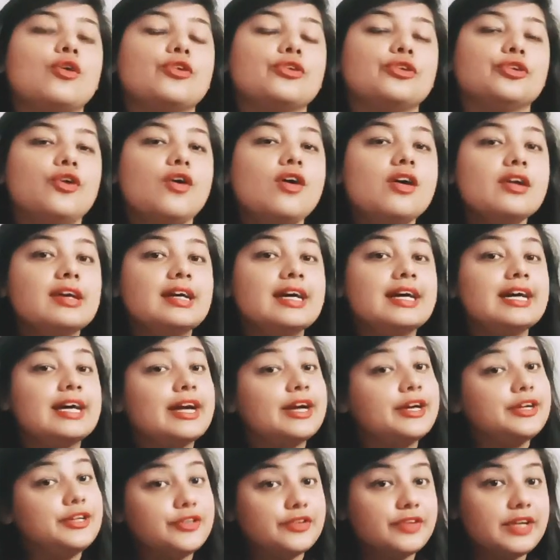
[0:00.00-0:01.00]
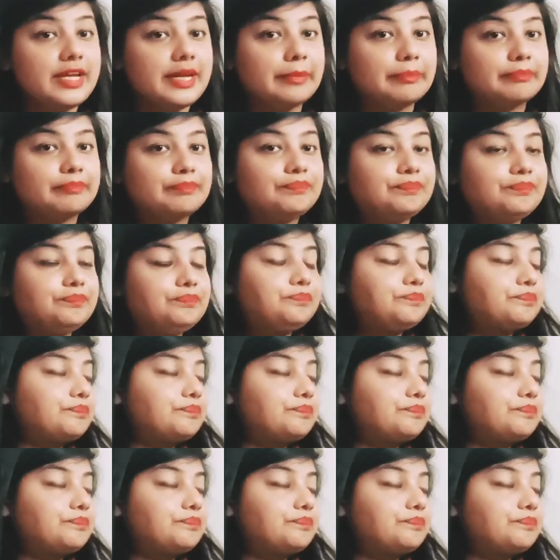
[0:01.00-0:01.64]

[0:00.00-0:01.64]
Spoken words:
on your dream.